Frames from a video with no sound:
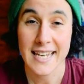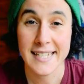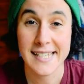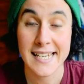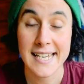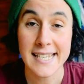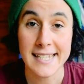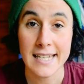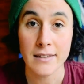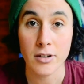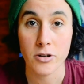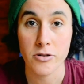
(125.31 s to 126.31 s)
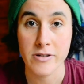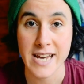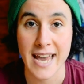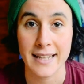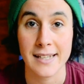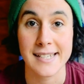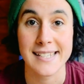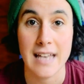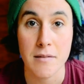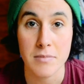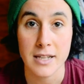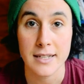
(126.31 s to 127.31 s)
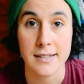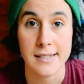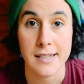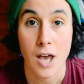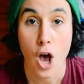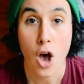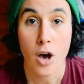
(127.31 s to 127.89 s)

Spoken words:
It's easy to create a semblance